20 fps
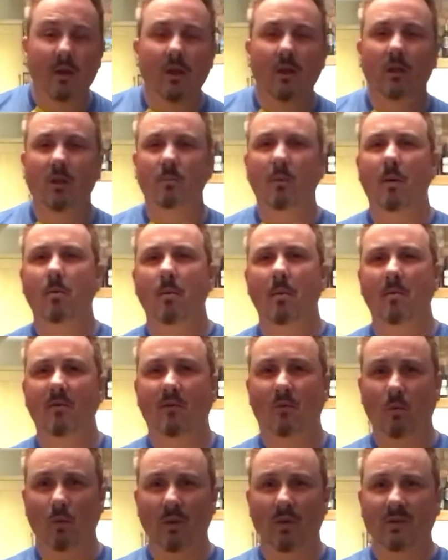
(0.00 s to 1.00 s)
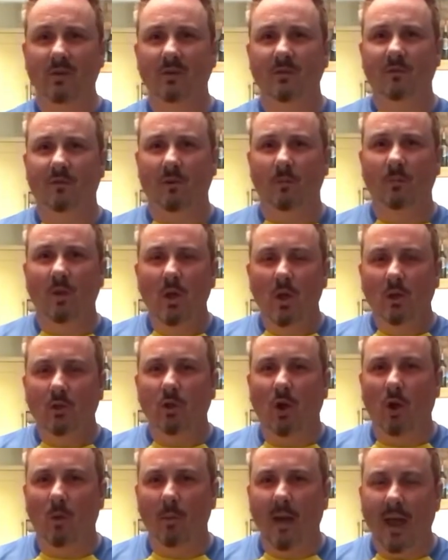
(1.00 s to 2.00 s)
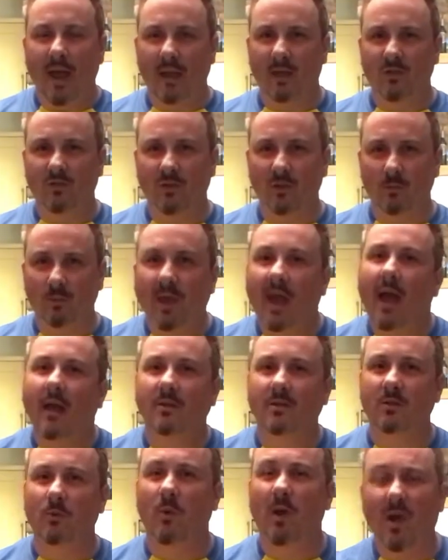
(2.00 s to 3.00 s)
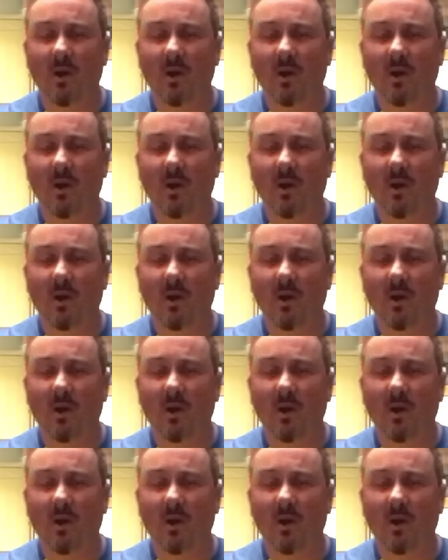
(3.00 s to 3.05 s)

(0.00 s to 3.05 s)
You may remember Wilson from Tom Hanks' film Castaway.